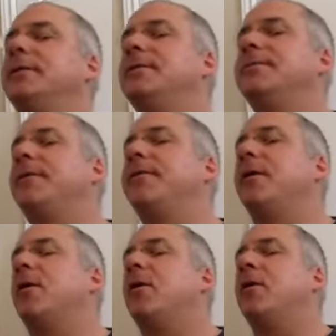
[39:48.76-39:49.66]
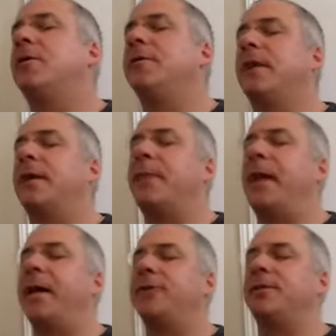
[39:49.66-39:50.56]
Just feel that all the
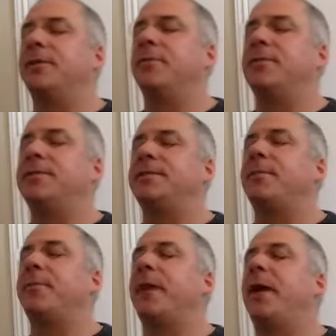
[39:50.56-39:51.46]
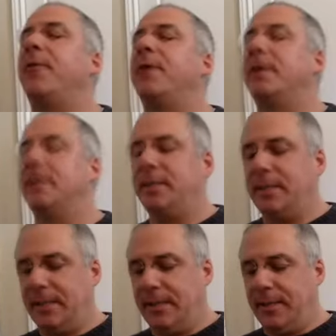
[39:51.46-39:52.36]
compassion, the wisdom and power,
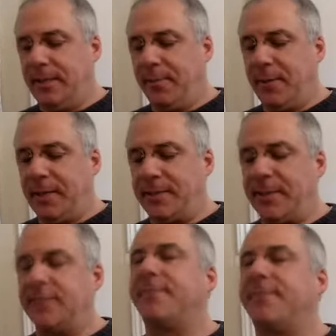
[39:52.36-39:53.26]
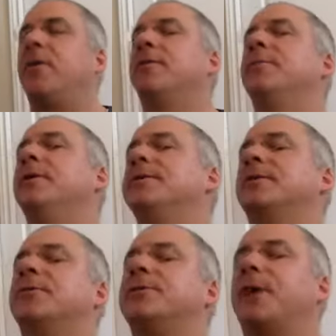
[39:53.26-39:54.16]
blessings of all the
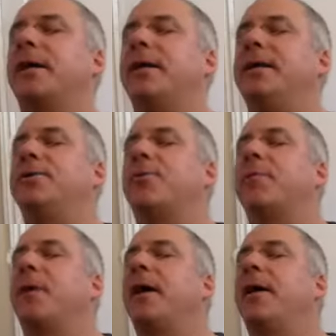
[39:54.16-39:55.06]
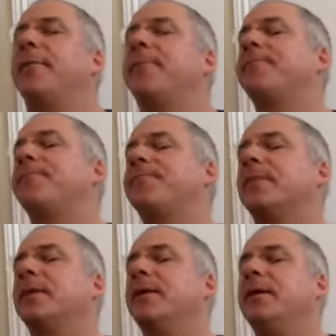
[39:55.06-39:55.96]
Buddhas go directly into our
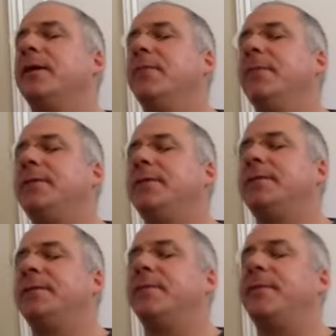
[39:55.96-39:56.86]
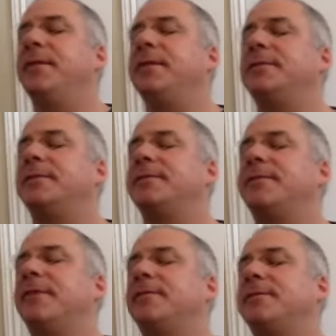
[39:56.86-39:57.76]
mind. You can just sit with this, just
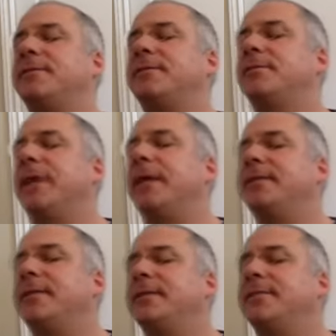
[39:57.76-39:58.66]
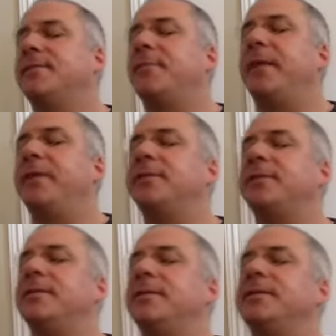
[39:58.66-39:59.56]
feel just great sense of
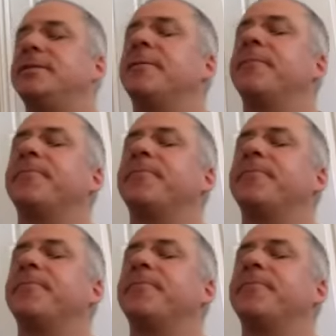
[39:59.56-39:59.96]
spaciousness,